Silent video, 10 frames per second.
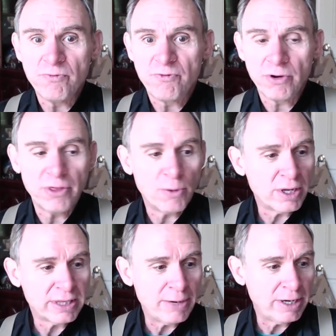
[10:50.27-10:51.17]
for them
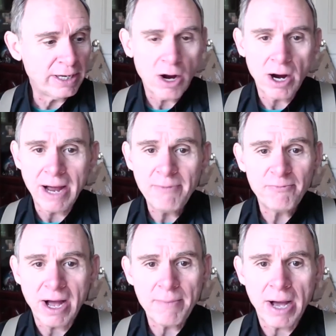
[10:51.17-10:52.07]
what they really are,
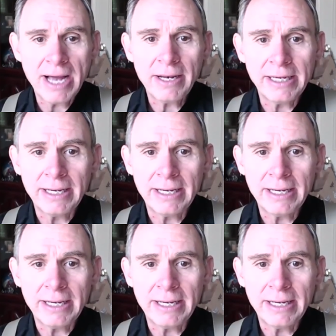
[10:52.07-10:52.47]
I'm highly